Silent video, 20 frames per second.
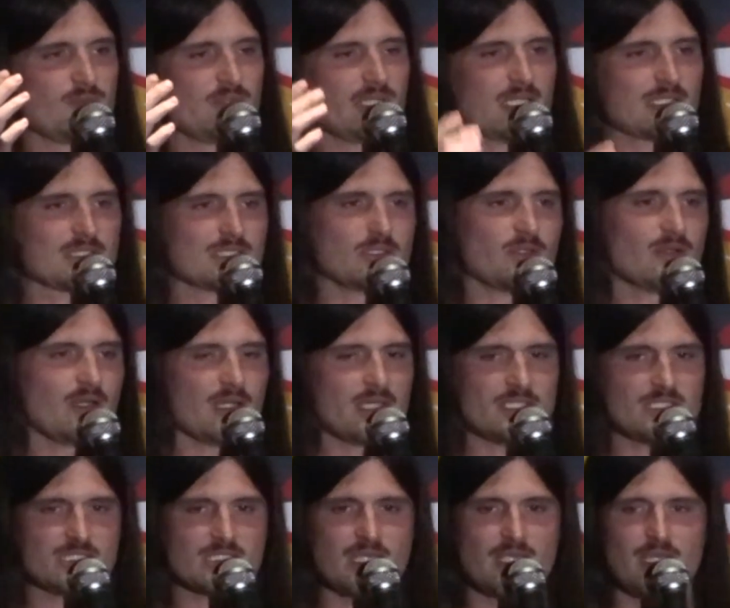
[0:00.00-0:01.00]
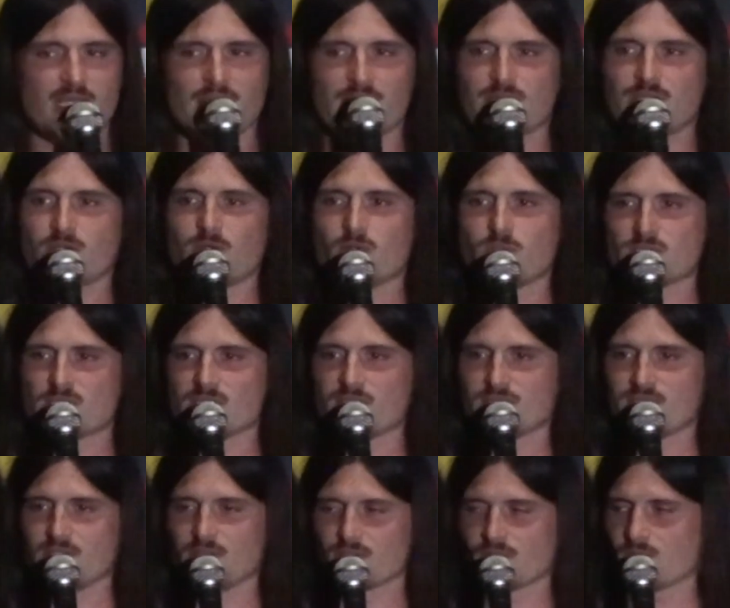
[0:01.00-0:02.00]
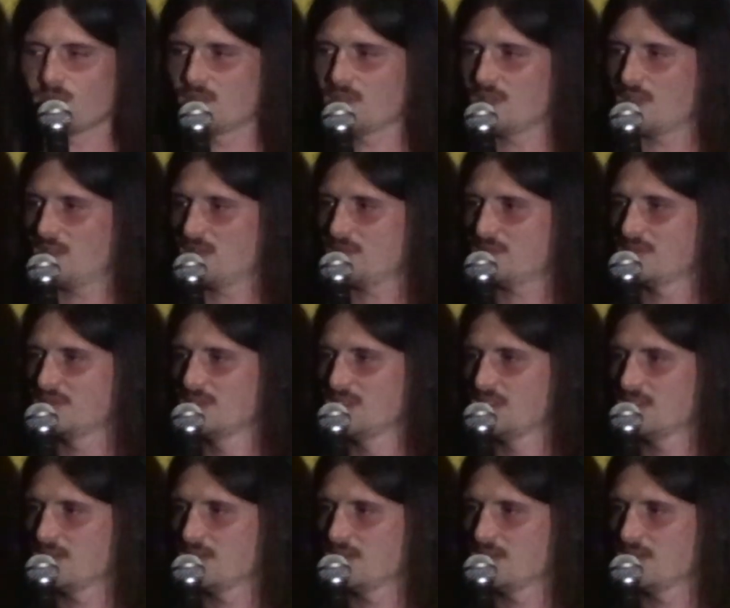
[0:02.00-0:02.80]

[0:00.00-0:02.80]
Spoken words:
we got to go ice skating at the Hotel Del Coronado.